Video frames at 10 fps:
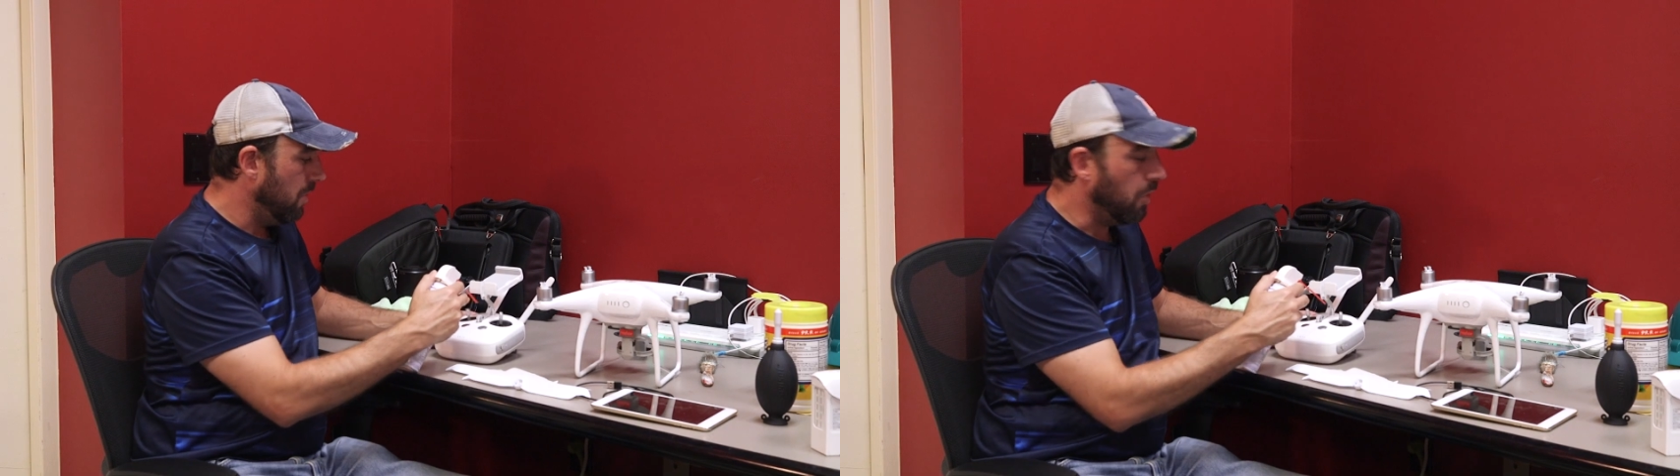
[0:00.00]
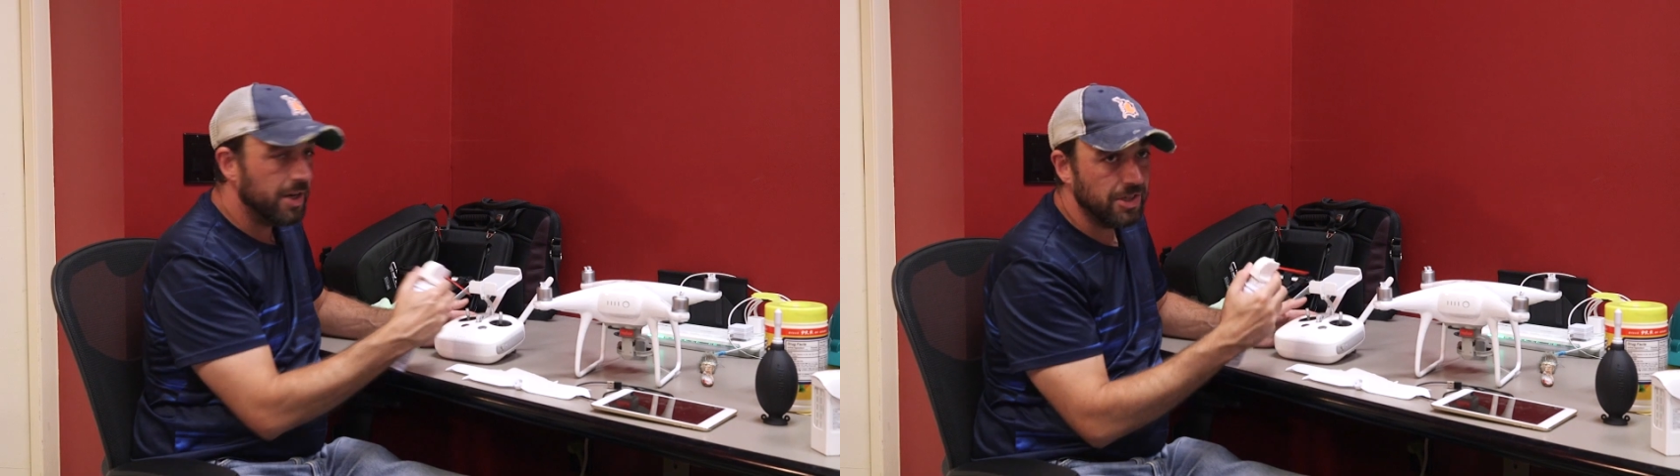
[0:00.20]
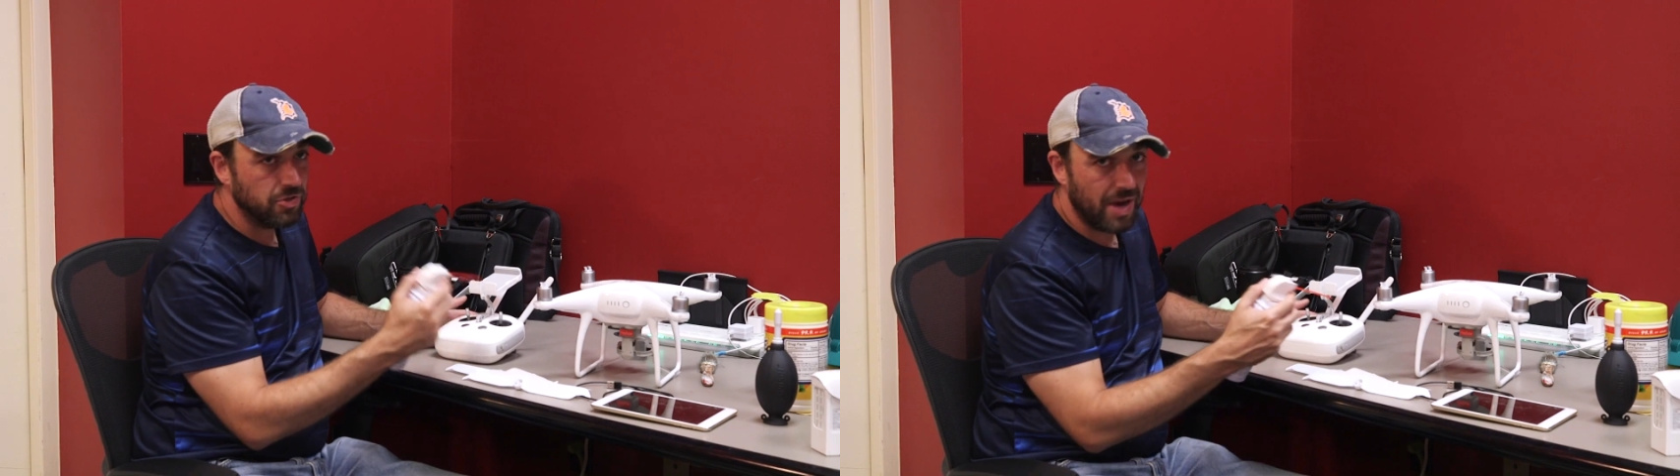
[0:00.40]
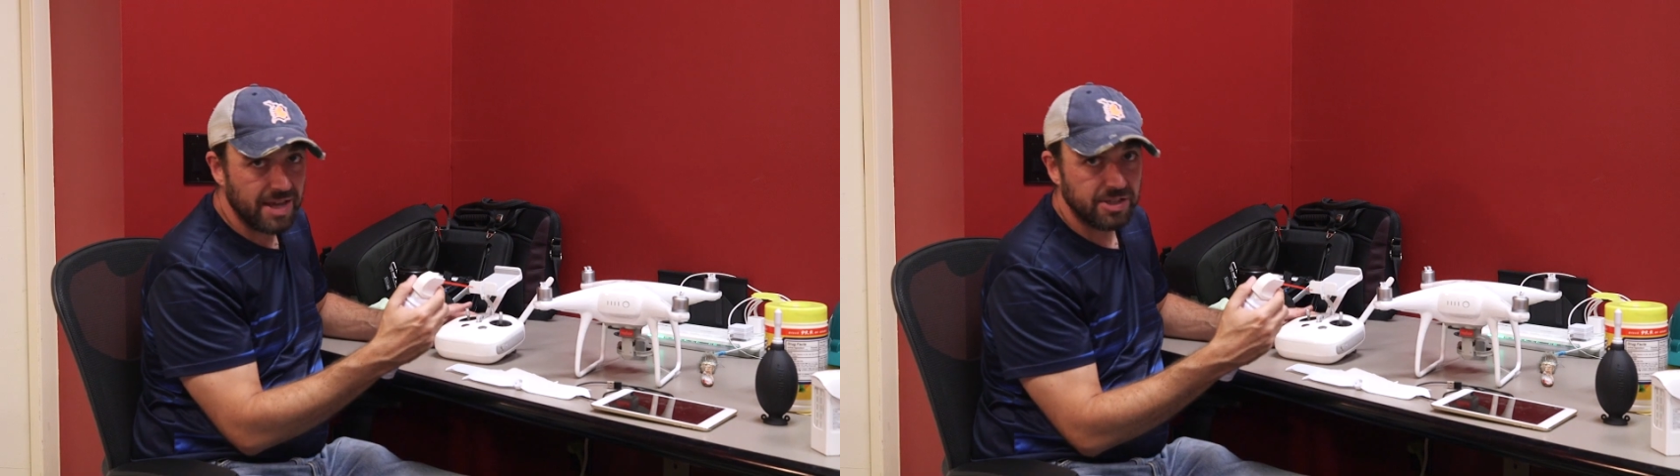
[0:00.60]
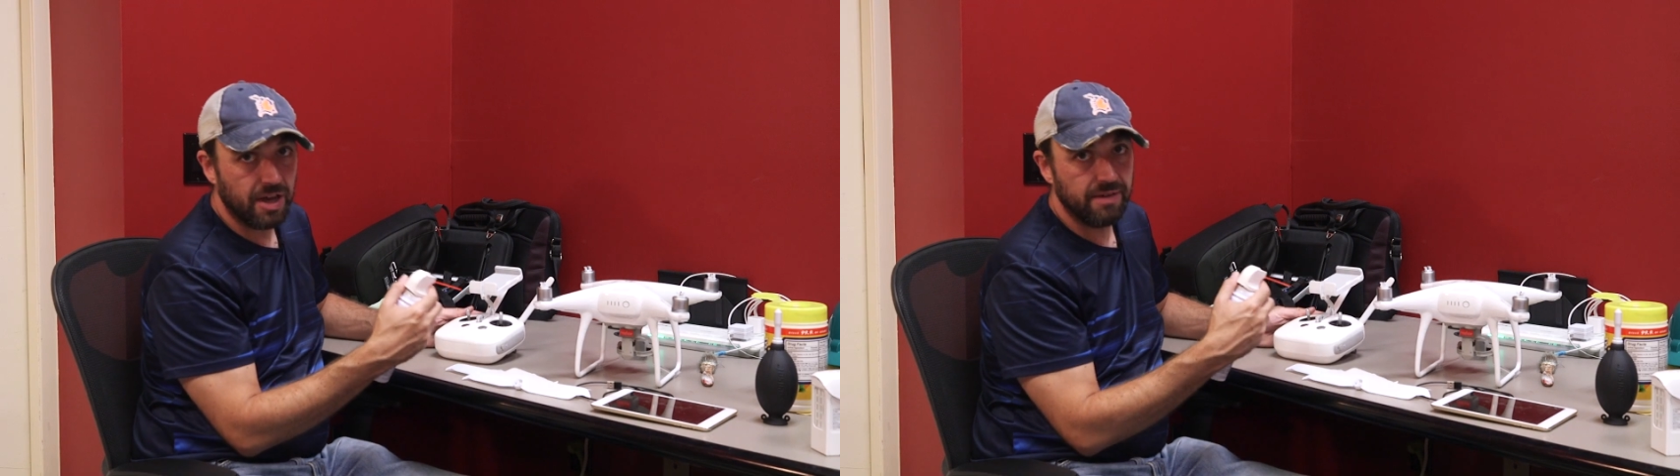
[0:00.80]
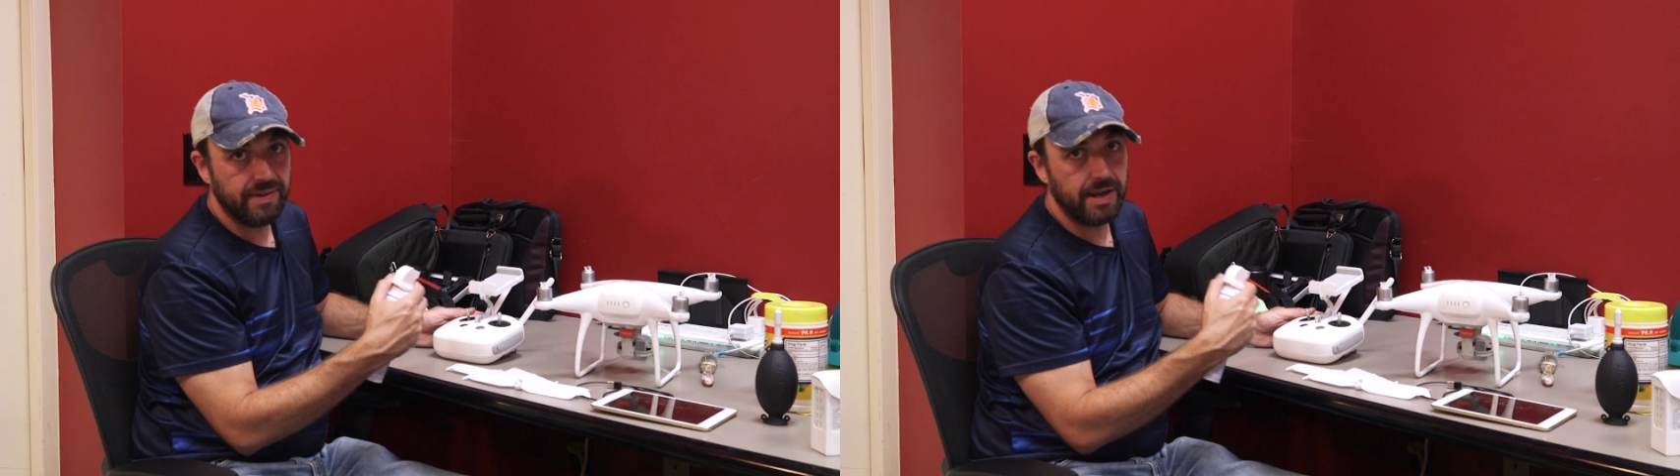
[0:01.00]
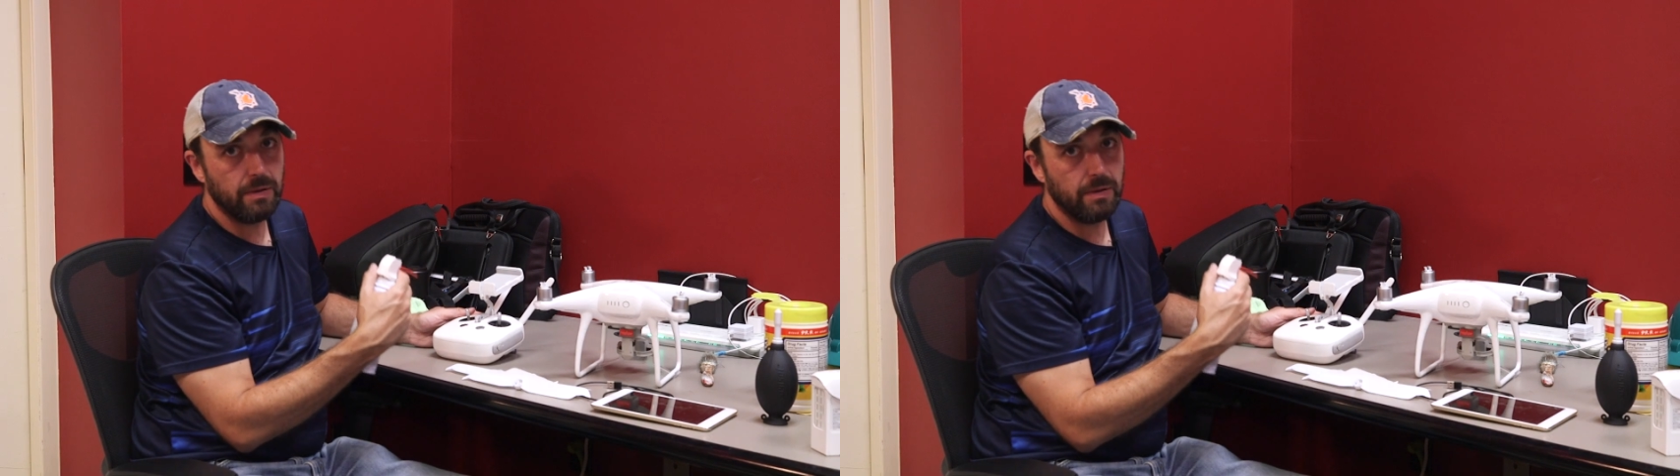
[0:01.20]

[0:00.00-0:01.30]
One, it dries off any